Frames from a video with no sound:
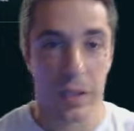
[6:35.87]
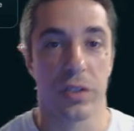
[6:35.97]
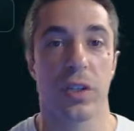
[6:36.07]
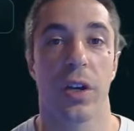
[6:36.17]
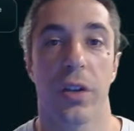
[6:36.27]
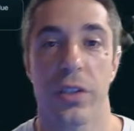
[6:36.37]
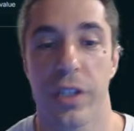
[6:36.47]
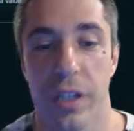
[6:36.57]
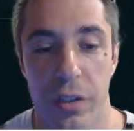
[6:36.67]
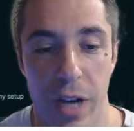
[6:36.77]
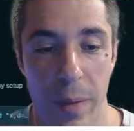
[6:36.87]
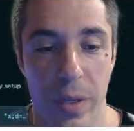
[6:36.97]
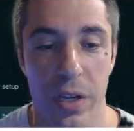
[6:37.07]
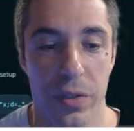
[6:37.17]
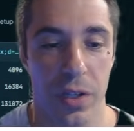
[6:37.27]
so you can grab
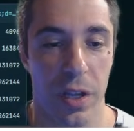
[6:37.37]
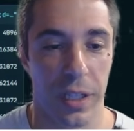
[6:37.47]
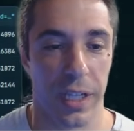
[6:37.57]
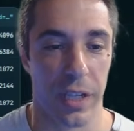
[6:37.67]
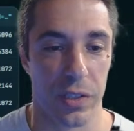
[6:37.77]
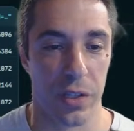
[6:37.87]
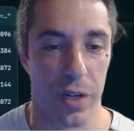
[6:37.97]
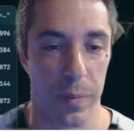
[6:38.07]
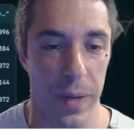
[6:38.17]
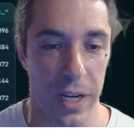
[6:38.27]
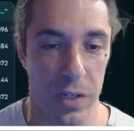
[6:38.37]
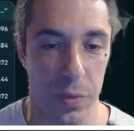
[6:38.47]
those on the get started page.